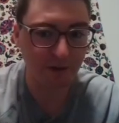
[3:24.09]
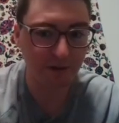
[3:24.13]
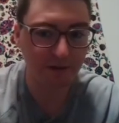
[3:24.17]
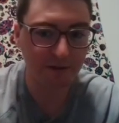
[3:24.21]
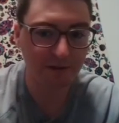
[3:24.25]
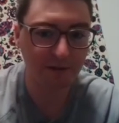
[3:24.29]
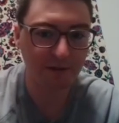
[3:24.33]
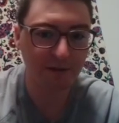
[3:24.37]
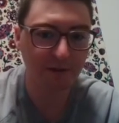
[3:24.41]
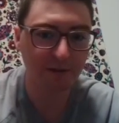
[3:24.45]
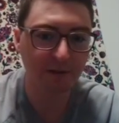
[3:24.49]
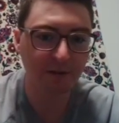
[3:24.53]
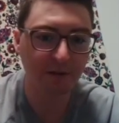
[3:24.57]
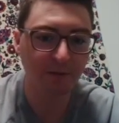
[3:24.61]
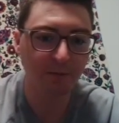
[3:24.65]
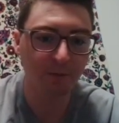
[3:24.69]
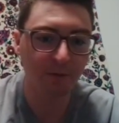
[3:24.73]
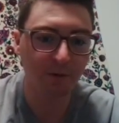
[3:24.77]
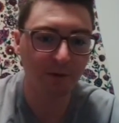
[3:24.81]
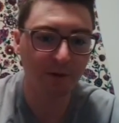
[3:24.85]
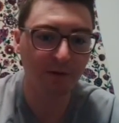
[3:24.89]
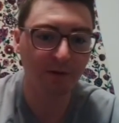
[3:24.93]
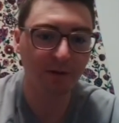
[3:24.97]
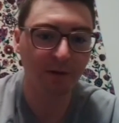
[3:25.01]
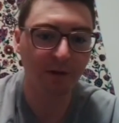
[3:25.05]
I see them
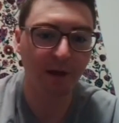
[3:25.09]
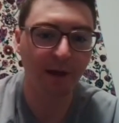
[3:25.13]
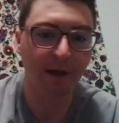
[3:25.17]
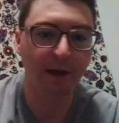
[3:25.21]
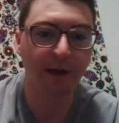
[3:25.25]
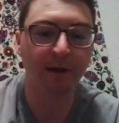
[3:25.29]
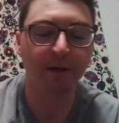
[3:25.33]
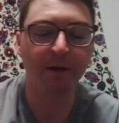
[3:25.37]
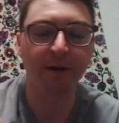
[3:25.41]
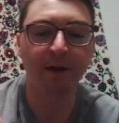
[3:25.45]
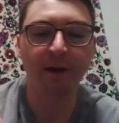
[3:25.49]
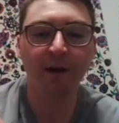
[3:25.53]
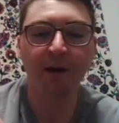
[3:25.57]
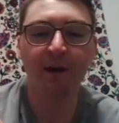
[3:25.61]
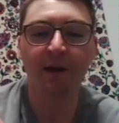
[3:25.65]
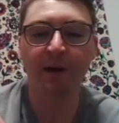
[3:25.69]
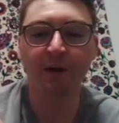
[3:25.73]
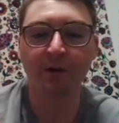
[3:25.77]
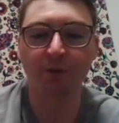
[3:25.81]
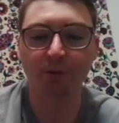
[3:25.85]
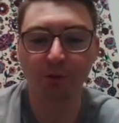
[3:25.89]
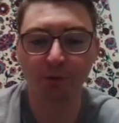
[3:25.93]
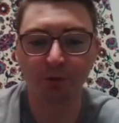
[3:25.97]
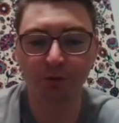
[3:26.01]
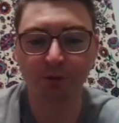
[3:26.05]
with like
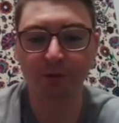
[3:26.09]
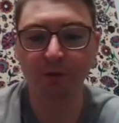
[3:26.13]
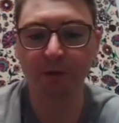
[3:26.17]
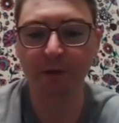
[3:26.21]
an older